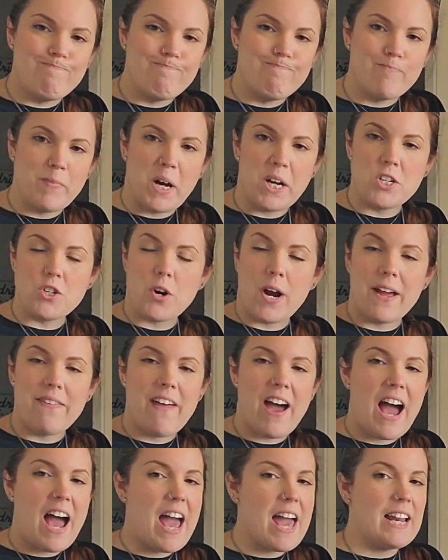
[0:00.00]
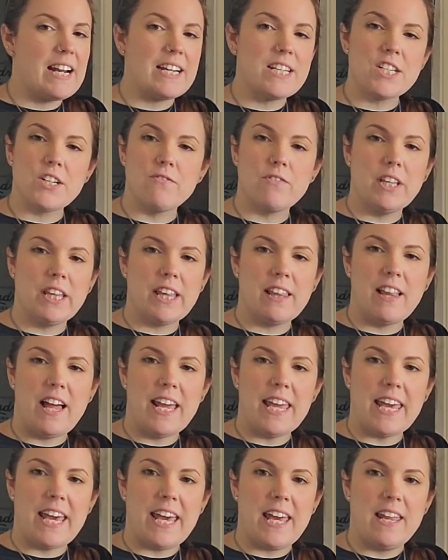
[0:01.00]
I tried that and I didn't really
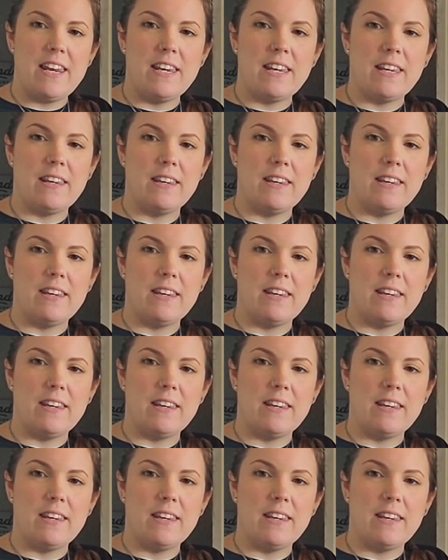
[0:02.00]
like it.